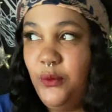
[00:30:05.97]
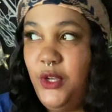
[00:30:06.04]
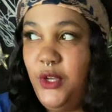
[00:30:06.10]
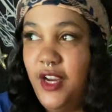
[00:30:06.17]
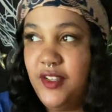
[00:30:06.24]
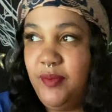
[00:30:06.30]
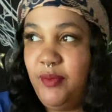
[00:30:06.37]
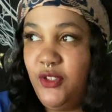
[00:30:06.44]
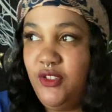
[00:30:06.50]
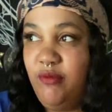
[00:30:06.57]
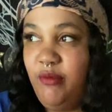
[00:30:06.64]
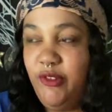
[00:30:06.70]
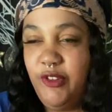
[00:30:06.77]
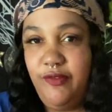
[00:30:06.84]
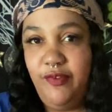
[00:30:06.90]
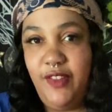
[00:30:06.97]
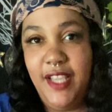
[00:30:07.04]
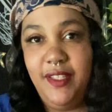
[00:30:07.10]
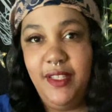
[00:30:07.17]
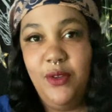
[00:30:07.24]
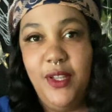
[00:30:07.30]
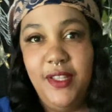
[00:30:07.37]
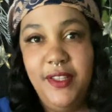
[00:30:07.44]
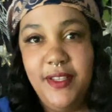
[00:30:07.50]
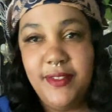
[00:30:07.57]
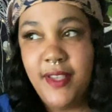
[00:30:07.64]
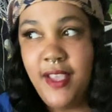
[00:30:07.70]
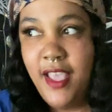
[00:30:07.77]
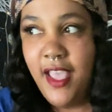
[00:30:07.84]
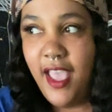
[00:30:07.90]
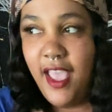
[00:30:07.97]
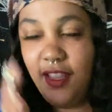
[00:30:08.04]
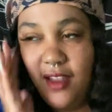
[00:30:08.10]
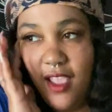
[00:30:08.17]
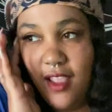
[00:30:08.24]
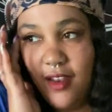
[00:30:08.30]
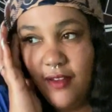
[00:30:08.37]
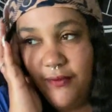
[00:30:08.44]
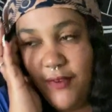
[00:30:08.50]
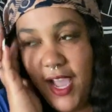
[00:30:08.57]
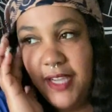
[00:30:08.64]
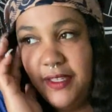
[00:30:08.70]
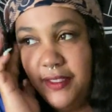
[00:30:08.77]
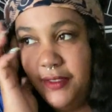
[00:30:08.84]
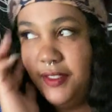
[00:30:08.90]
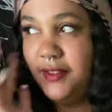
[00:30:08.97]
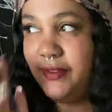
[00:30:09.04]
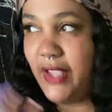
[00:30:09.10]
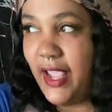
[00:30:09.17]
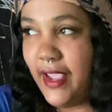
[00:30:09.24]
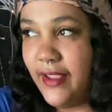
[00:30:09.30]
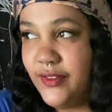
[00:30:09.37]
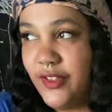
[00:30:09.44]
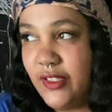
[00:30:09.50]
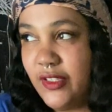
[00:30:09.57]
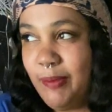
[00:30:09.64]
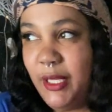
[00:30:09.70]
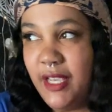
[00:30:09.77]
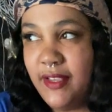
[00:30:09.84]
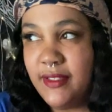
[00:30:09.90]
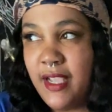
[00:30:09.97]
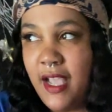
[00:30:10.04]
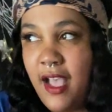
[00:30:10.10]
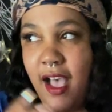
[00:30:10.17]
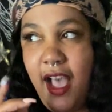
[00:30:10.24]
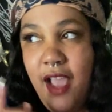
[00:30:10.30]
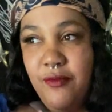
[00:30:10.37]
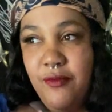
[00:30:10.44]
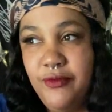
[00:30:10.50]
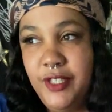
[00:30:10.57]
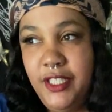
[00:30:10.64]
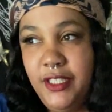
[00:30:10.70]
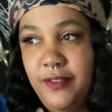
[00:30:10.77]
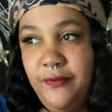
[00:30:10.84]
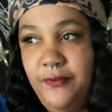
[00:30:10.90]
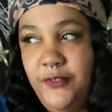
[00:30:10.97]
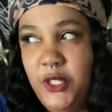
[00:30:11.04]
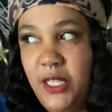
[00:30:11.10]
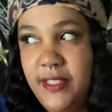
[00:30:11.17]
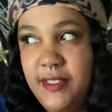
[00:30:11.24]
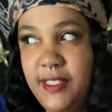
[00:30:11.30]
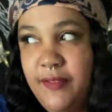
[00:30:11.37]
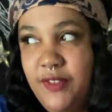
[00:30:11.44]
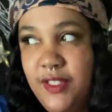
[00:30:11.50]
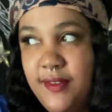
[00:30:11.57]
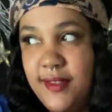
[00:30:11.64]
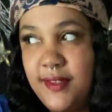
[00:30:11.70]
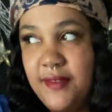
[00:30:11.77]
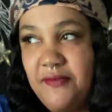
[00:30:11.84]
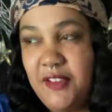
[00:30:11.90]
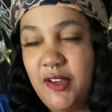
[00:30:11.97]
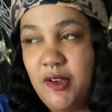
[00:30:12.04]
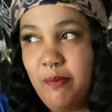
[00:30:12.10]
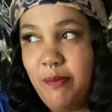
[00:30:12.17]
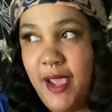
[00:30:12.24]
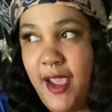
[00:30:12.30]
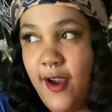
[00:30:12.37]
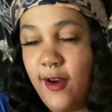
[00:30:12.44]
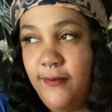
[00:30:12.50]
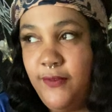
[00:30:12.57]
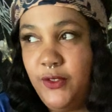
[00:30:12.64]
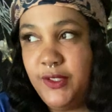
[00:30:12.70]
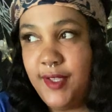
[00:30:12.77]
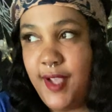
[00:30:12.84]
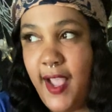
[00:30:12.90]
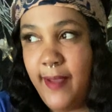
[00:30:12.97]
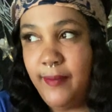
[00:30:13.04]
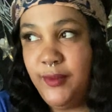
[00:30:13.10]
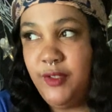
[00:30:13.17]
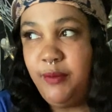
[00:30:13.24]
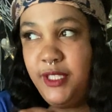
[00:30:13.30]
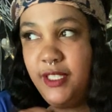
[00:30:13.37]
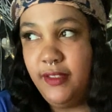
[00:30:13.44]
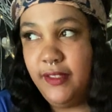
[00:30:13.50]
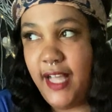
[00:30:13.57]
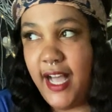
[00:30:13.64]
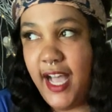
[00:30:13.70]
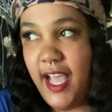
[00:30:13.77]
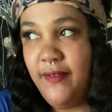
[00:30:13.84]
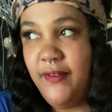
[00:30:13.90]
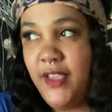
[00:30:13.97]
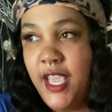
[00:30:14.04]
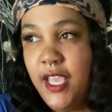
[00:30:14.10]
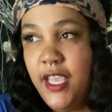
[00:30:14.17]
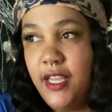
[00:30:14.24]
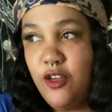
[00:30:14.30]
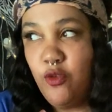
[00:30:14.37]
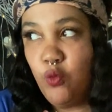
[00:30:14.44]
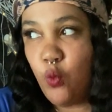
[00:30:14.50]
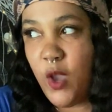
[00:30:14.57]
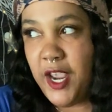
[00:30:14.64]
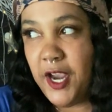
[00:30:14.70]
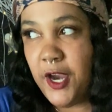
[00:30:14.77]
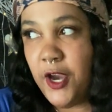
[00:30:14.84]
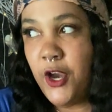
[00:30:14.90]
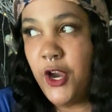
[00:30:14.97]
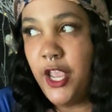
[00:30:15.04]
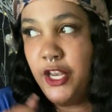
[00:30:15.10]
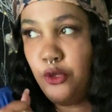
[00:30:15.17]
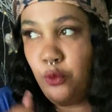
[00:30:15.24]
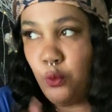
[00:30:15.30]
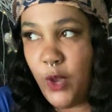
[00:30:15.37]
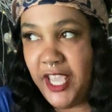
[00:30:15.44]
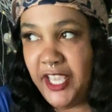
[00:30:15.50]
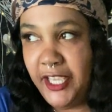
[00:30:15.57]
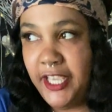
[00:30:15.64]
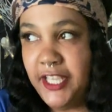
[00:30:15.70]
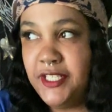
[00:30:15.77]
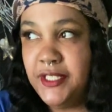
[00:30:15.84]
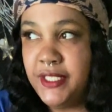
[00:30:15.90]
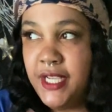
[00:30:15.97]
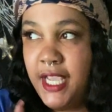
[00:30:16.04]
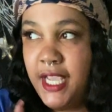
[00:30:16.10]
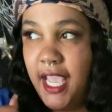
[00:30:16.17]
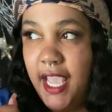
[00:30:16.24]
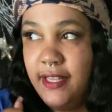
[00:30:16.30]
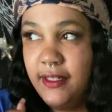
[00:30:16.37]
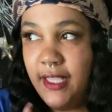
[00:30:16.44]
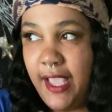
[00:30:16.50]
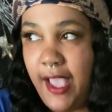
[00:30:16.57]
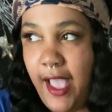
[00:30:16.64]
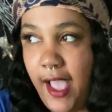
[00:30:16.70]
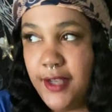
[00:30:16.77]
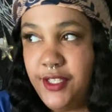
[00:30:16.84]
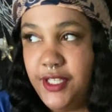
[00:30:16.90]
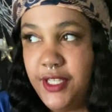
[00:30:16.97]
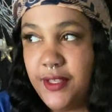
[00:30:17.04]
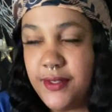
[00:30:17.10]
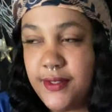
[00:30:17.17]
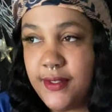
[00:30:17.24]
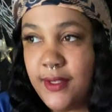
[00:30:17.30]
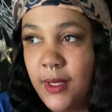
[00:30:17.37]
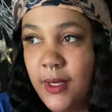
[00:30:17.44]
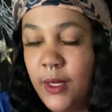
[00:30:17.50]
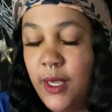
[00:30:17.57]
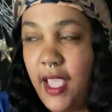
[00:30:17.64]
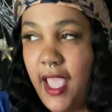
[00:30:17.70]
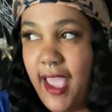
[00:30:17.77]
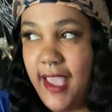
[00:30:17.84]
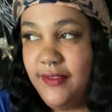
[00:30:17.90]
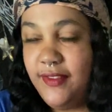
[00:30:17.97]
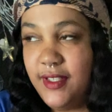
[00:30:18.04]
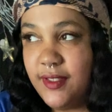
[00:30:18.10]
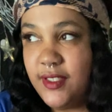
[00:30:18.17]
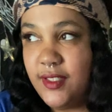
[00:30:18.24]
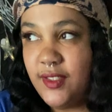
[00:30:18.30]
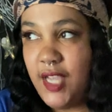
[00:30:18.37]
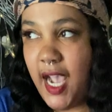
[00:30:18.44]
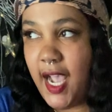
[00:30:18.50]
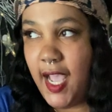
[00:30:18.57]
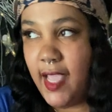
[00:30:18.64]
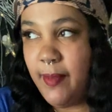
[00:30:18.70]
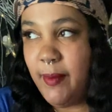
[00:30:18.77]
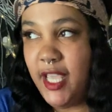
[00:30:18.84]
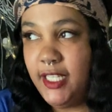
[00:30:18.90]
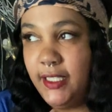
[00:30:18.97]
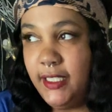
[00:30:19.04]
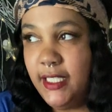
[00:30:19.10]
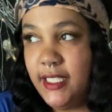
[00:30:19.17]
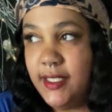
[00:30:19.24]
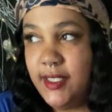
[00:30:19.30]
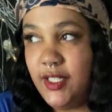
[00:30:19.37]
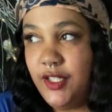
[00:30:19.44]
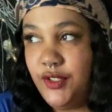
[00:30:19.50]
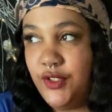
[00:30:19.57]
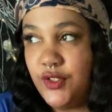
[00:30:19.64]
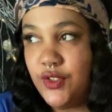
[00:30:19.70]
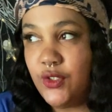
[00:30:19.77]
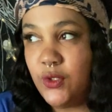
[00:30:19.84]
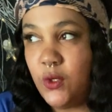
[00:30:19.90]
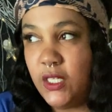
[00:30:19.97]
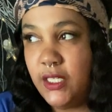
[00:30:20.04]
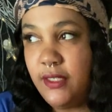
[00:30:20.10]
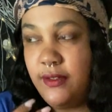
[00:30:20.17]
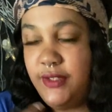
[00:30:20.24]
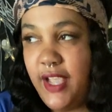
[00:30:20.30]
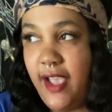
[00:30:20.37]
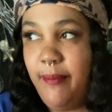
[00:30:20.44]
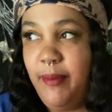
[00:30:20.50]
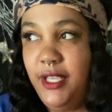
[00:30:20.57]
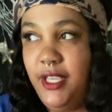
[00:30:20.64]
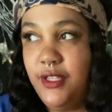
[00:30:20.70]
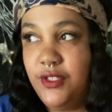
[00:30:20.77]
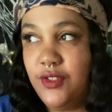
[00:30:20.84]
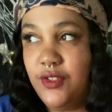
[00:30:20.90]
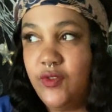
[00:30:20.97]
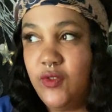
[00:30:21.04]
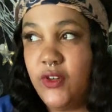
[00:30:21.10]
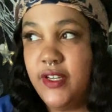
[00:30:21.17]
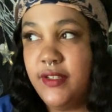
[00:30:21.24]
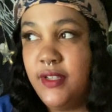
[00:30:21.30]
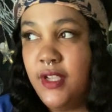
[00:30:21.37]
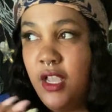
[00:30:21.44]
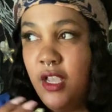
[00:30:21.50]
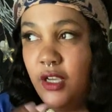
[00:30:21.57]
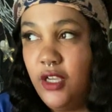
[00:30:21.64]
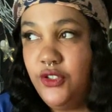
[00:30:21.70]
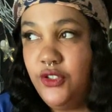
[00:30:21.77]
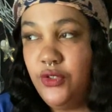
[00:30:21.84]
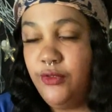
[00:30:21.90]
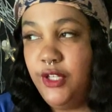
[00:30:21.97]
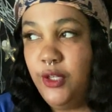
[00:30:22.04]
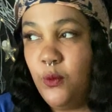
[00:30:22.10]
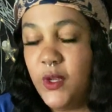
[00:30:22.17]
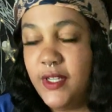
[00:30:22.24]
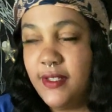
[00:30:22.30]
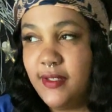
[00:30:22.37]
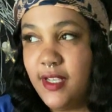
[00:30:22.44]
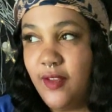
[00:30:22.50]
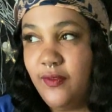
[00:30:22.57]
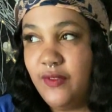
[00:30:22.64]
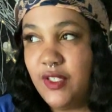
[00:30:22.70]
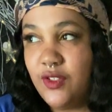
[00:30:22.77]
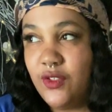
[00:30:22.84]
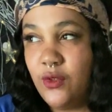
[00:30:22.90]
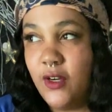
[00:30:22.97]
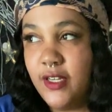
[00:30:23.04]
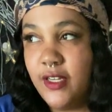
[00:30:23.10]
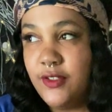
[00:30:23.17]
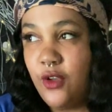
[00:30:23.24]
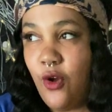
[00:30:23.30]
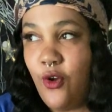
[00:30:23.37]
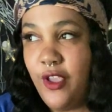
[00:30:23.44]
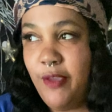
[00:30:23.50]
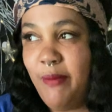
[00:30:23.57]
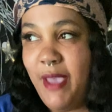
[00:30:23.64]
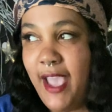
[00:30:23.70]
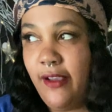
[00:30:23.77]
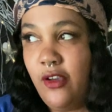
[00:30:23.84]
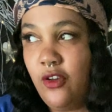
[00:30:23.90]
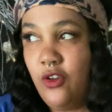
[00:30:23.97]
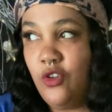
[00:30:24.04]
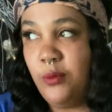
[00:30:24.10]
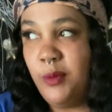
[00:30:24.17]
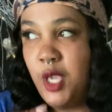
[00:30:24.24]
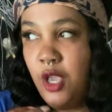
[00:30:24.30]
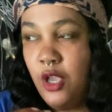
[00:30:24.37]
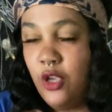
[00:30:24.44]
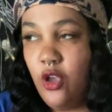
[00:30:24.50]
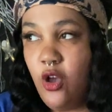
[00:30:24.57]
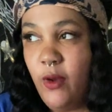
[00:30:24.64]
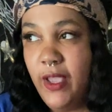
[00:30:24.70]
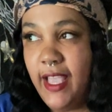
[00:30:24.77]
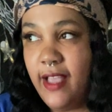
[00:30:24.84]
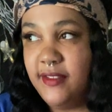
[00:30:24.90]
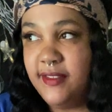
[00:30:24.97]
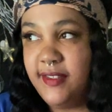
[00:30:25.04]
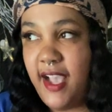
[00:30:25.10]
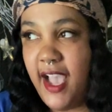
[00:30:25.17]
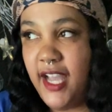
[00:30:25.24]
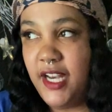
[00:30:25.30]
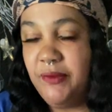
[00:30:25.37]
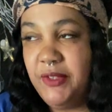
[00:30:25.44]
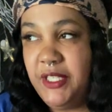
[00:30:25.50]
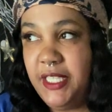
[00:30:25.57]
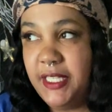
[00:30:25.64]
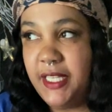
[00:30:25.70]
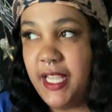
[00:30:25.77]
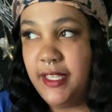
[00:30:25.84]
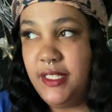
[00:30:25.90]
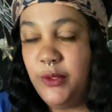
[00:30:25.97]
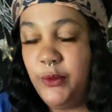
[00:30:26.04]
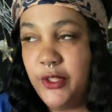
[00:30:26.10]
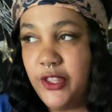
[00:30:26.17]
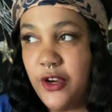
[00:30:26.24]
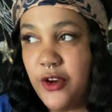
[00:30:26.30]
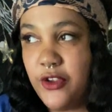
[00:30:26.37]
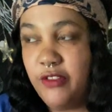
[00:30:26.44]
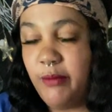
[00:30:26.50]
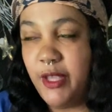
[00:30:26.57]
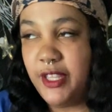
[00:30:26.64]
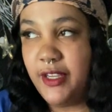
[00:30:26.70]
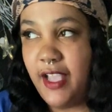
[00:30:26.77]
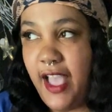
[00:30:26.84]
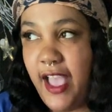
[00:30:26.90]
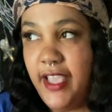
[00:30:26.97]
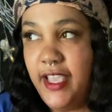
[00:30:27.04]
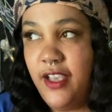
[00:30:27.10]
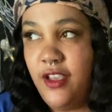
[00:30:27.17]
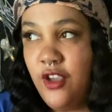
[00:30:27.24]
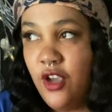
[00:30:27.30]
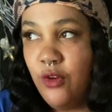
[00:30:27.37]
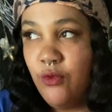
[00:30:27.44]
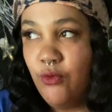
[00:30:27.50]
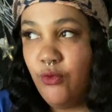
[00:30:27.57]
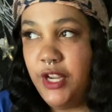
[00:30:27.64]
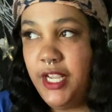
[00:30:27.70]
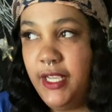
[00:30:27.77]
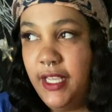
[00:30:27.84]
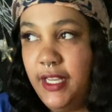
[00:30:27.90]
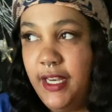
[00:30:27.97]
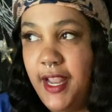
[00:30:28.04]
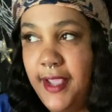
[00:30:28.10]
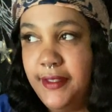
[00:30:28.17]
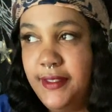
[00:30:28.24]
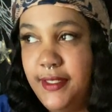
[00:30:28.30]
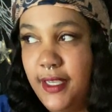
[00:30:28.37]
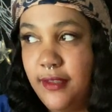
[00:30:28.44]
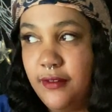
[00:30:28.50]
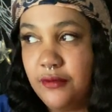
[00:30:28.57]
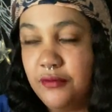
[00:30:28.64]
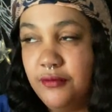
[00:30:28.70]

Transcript: We are supposed to be reflecting on this and finding these answers, because I really feel as if this is a very powerful time to be alive and aware and awakened and conscious at this time, and listening to source, tapping into source, attuning oneself to source, going back home, going outside and reconnecting with Earth Mother Gaia, reconnecting,